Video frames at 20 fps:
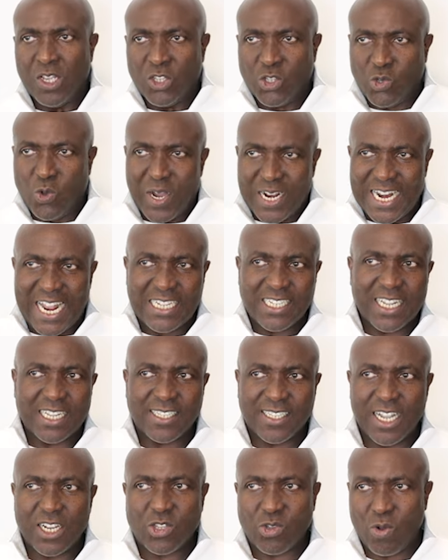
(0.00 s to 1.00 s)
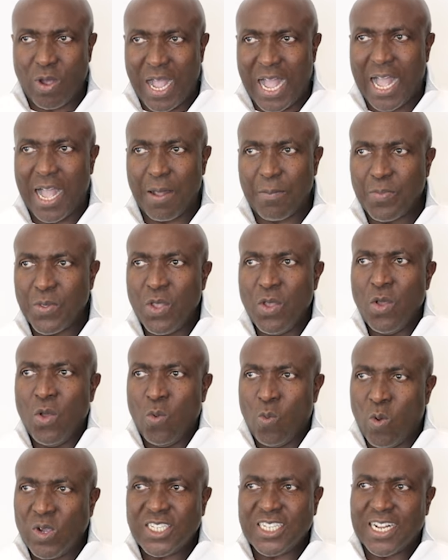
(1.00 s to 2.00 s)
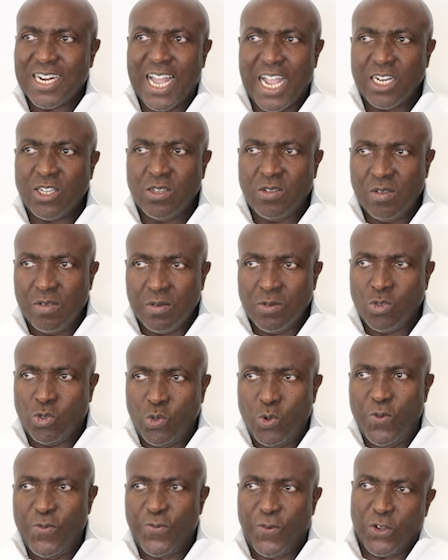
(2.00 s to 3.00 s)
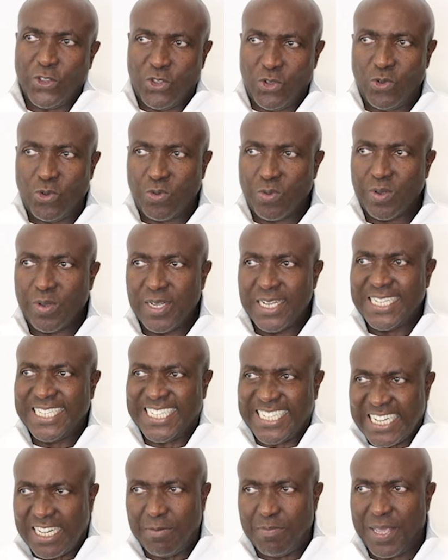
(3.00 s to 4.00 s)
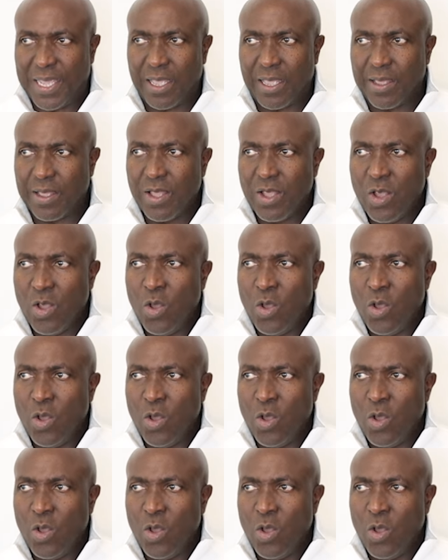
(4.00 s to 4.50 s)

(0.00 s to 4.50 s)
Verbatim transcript: So Elisha said to her, What shall I do for you? Tell me,